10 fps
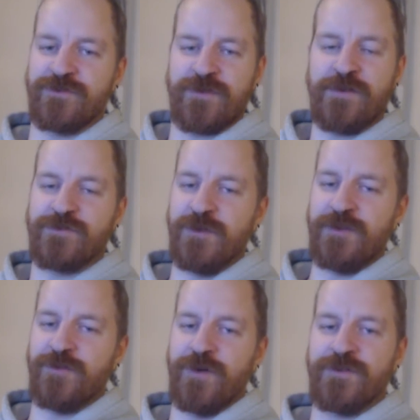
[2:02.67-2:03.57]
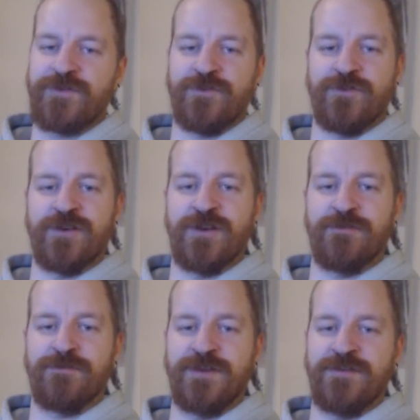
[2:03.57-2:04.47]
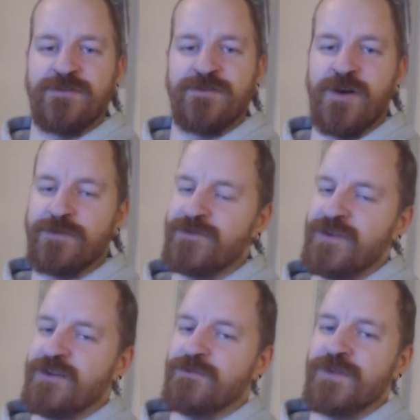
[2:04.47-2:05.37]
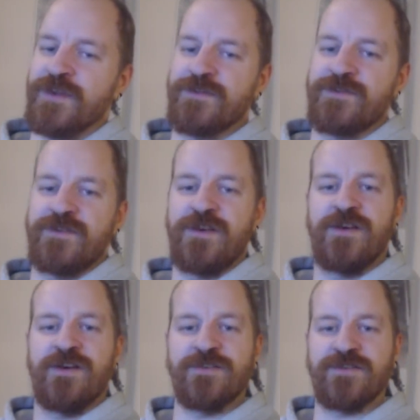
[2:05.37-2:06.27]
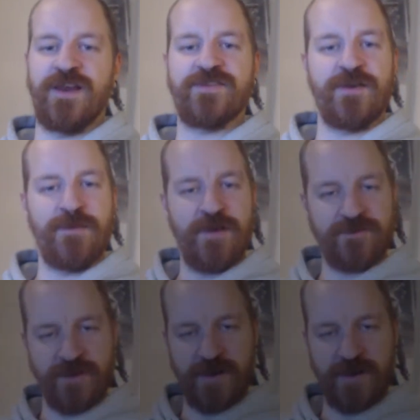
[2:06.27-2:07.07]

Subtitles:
subscribe to me if you want to be up to date with this. Until next time, have